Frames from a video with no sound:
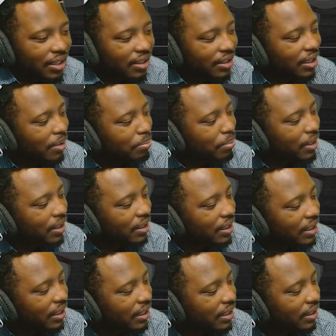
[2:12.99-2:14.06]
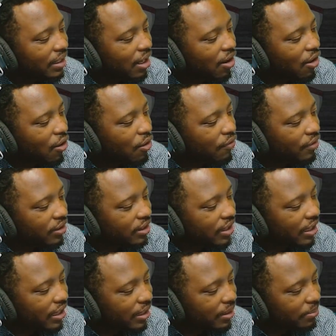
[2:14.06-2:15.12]
the ability over
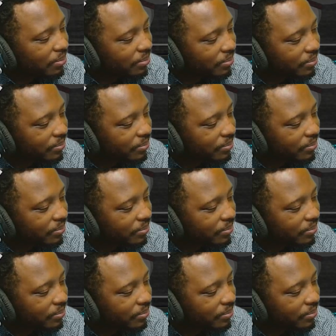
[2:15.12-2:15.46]
to him